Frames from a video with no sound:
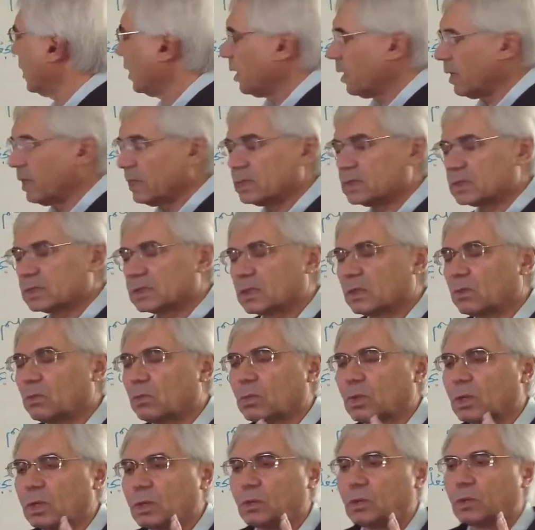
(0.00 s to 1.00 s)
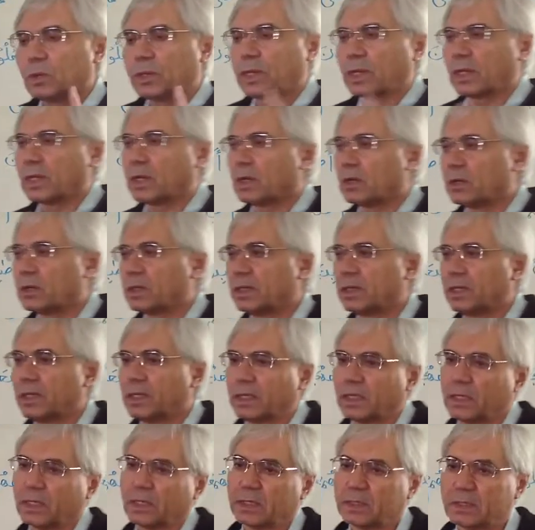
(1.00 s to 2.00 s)
is someone who cannot
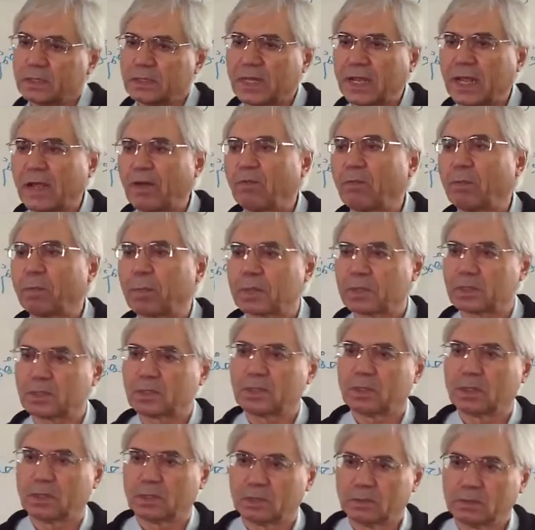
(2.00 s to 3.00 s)
hear, a deaf person.